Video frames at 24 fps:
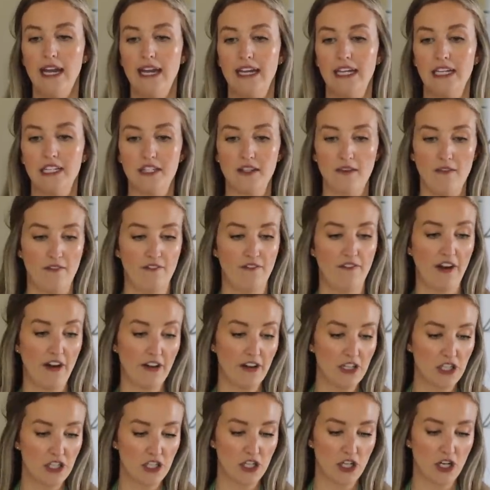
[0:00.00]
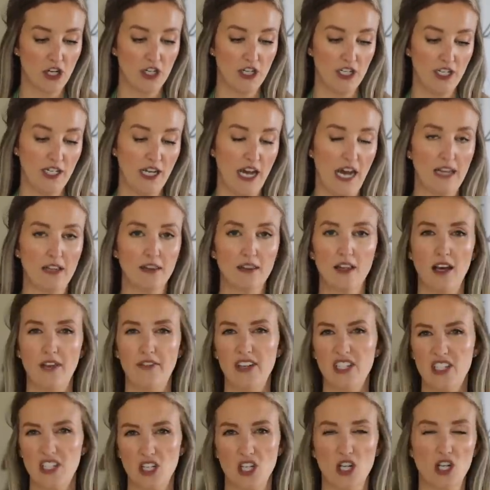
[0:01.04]
It's very sturdy. I love
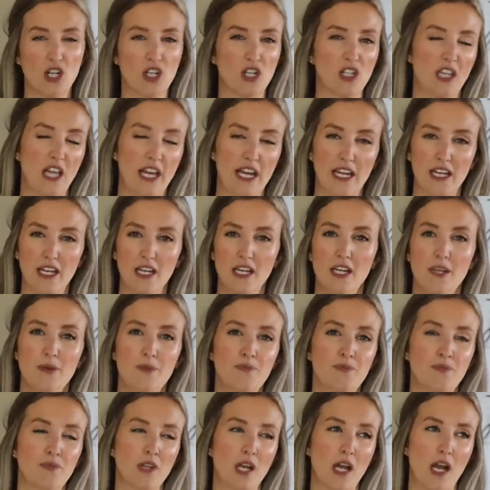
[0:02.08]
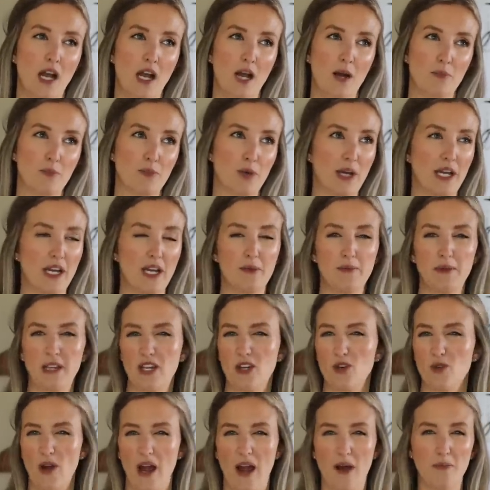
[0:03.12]
it to cook like break up
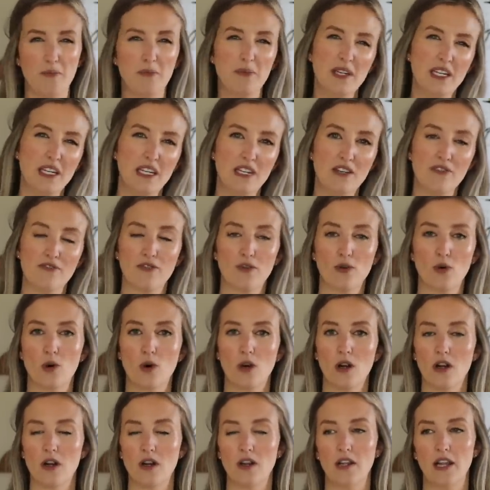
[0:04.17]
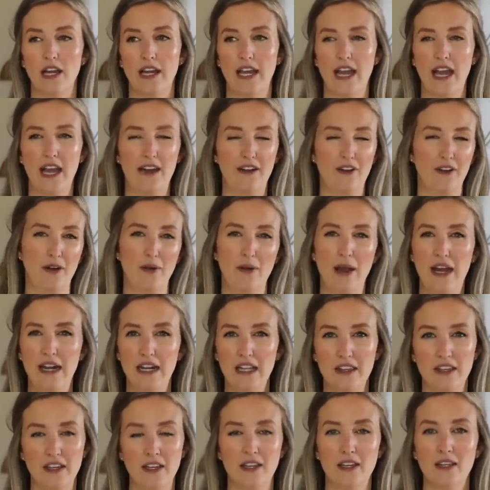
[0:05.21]
like ground beef or like, I don't know,
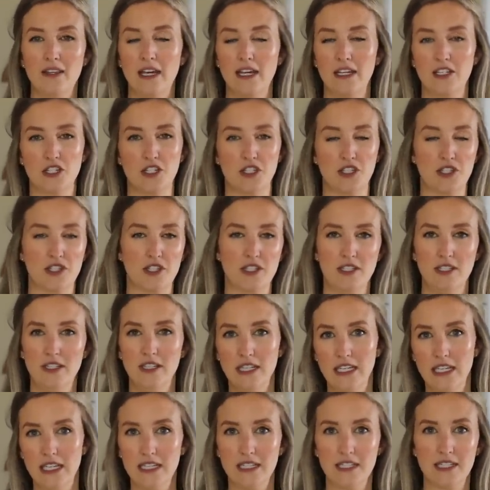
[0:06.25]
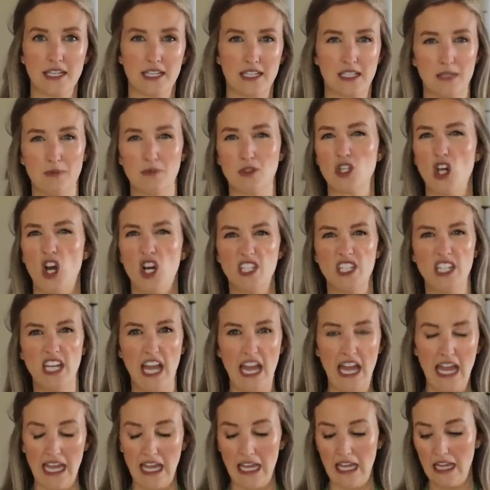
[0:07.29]
anything that just needs like some
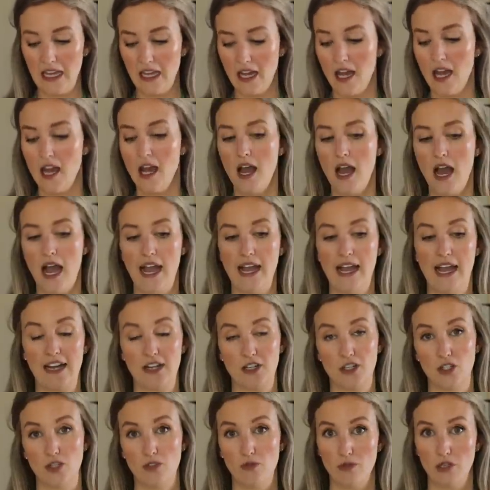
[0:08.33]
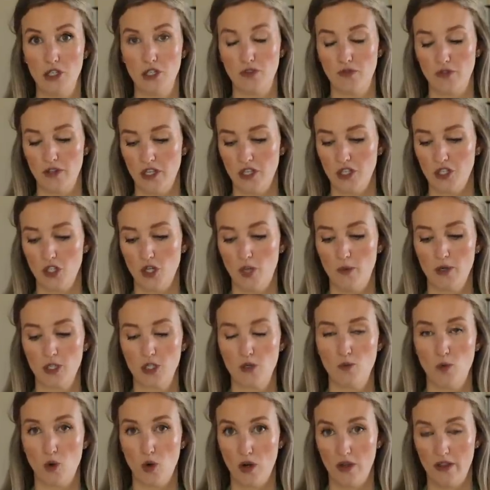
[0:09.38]
sauteing. I actually reach for this so
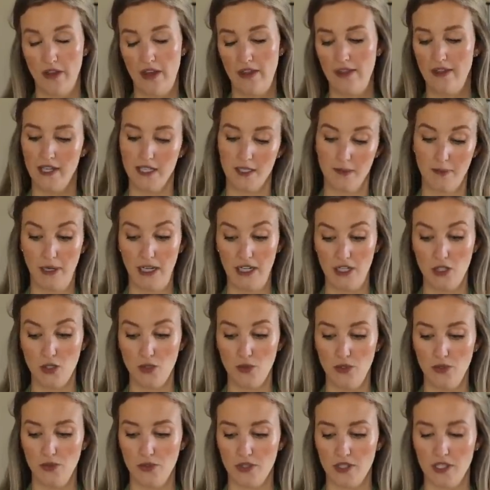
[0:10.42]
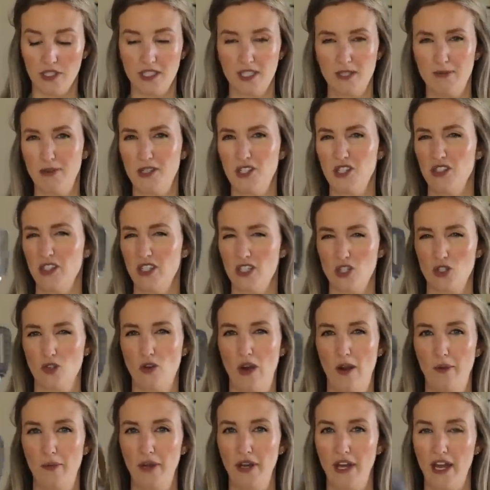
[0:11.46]
much more than this, but I do use this, especially like
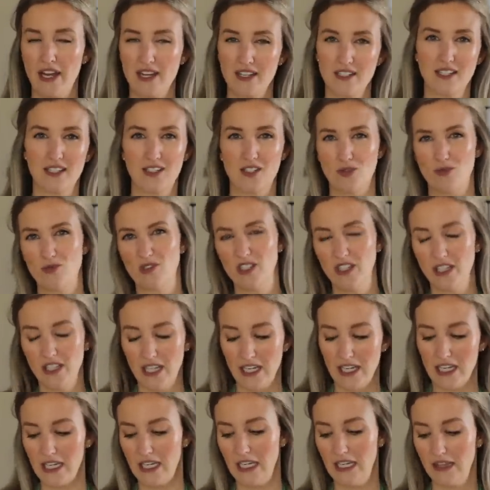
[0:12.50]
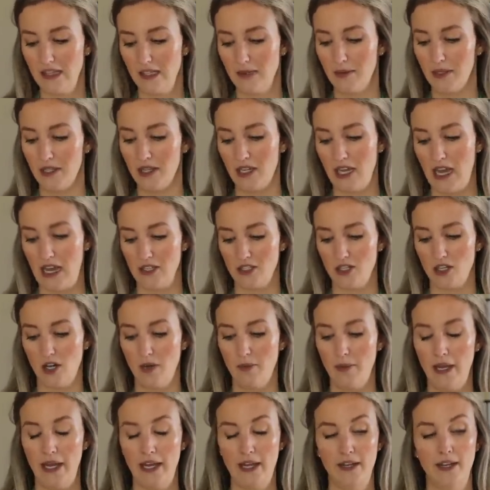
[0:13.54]
scrambled eggs, like to really like get them in the cast
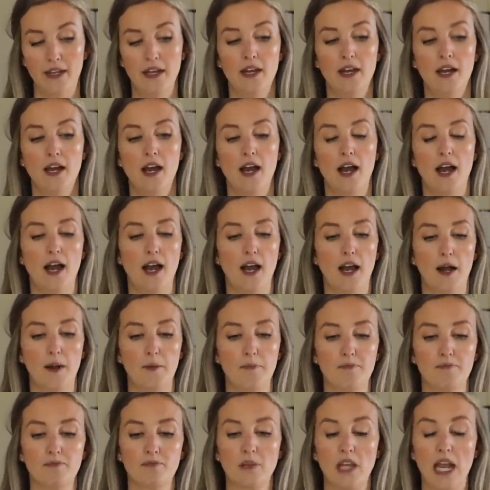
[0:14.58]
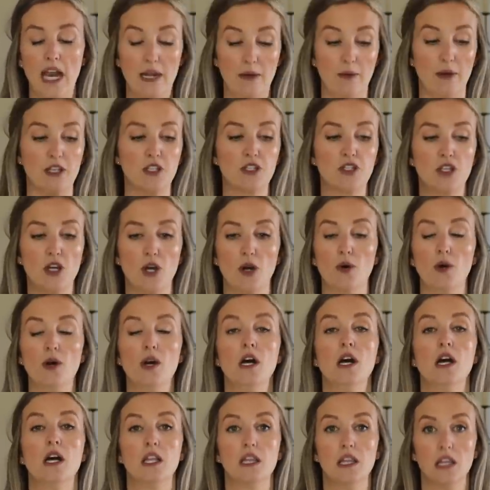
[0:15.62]
iron pan. Anyway,
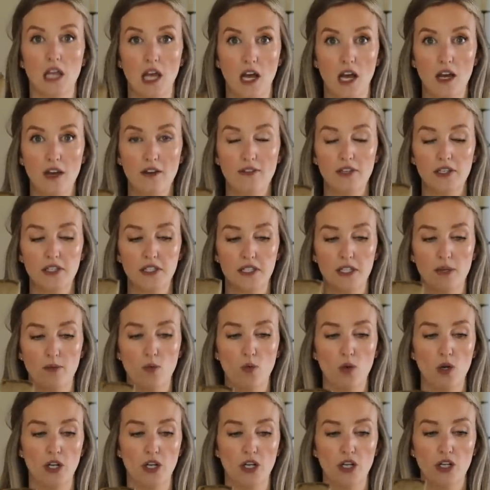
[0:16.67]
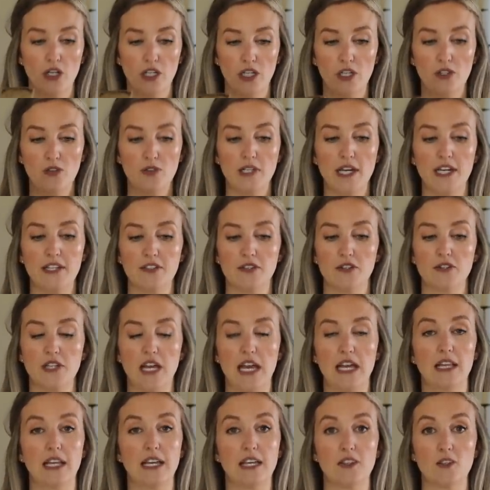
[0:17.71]
so love some wood cooking utensils.
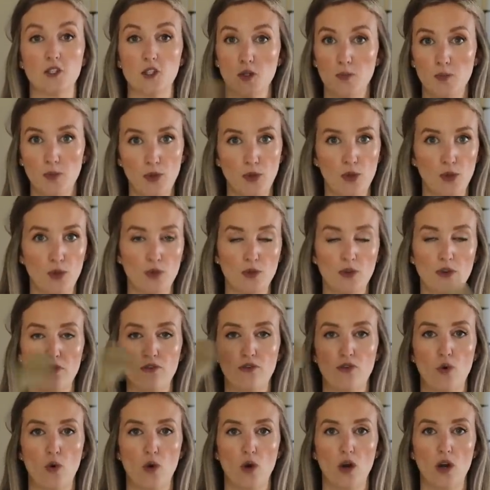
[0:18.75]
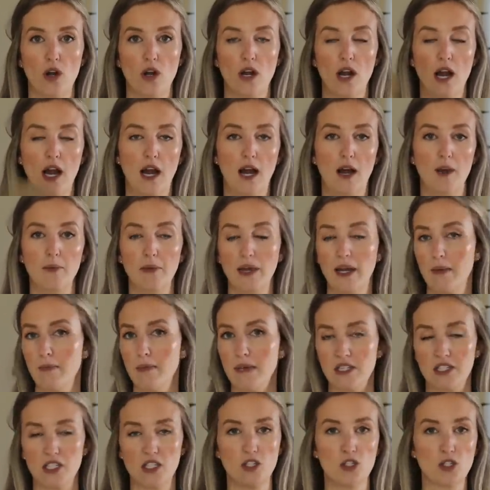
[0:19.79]
I like the spoon for like
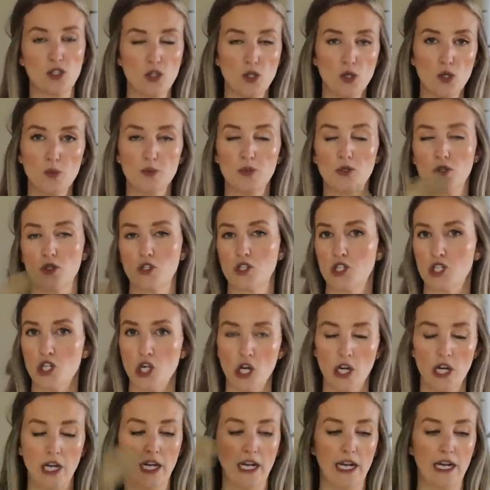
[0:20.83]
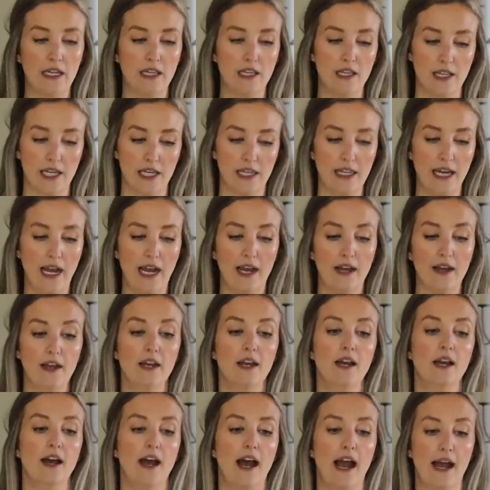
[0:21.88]
mixing soups or stirring, anything like that.
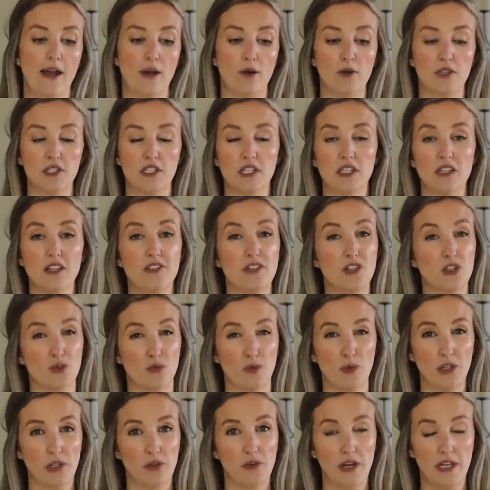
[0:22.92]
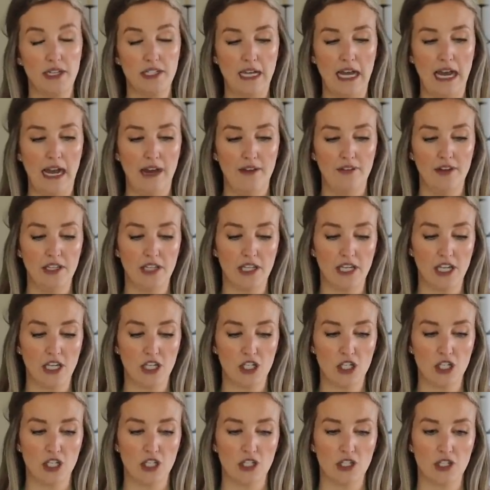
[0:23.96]
I always think that these are really great to have in the
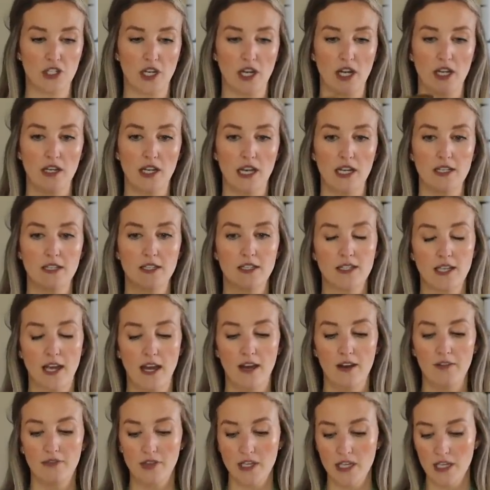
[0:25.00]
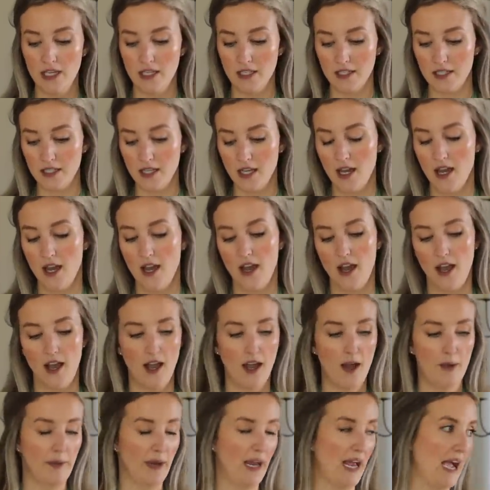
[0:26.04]
kitchen, just like a nice set of these.
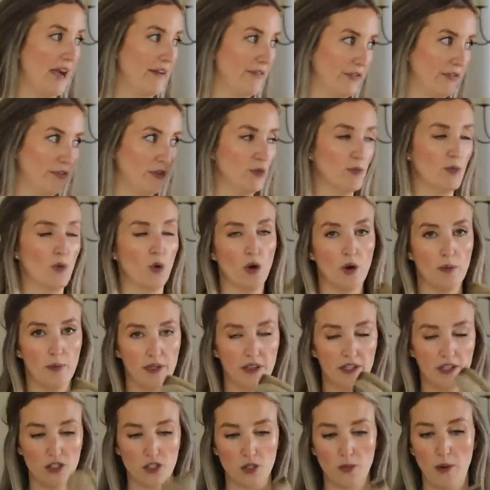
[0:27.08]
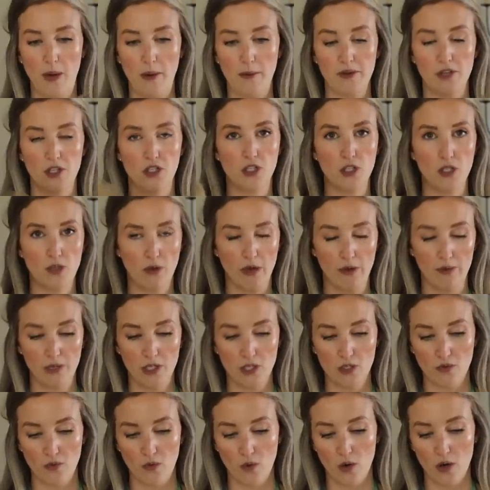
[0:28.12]
And I have a few more, but these are probably the two I
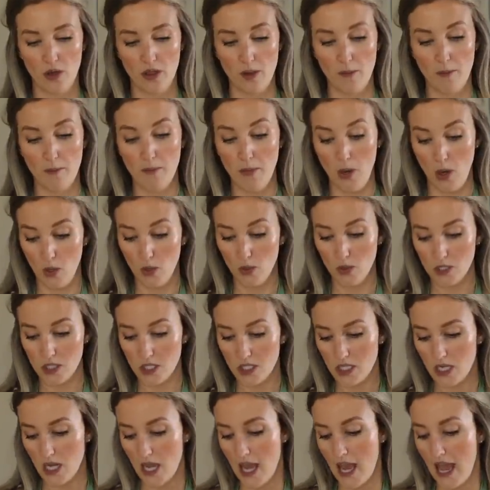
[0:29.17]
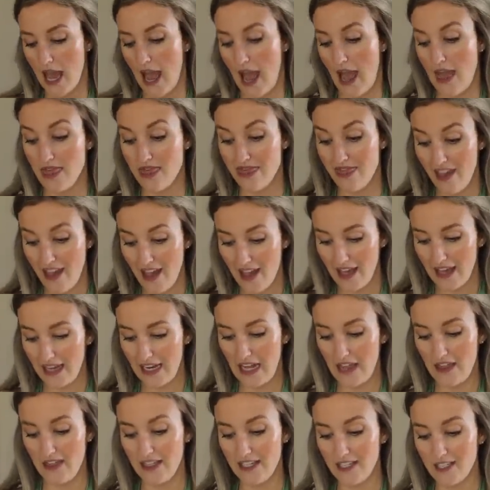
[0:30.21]
reach for the most. And
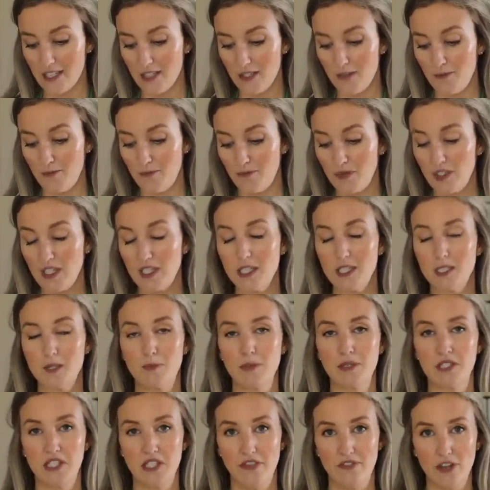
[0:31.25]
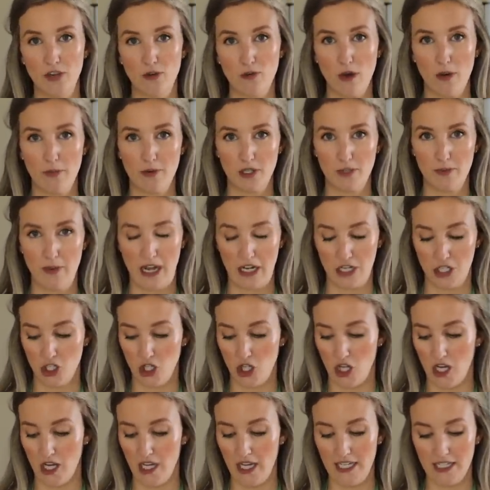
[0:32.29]
then this specific rubber
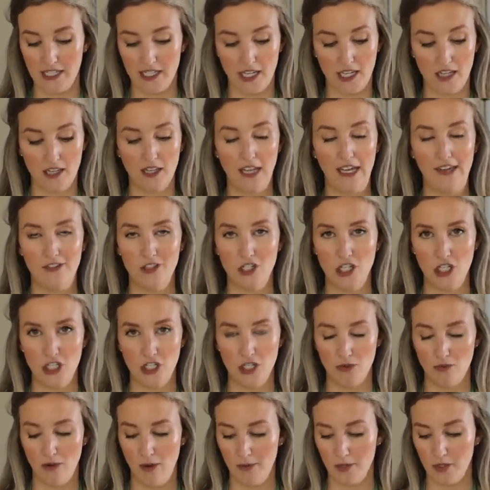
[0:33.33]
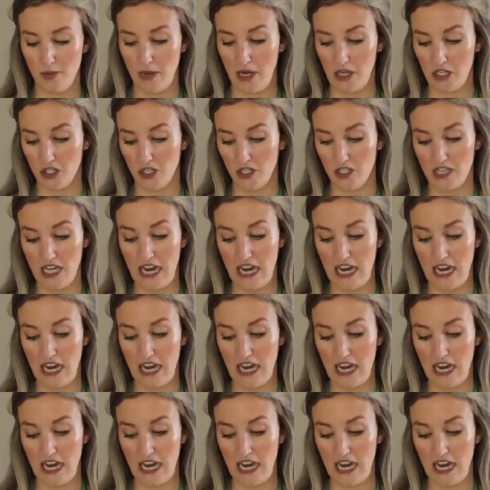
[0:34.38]
spatula is like a life-changing rubber spatula.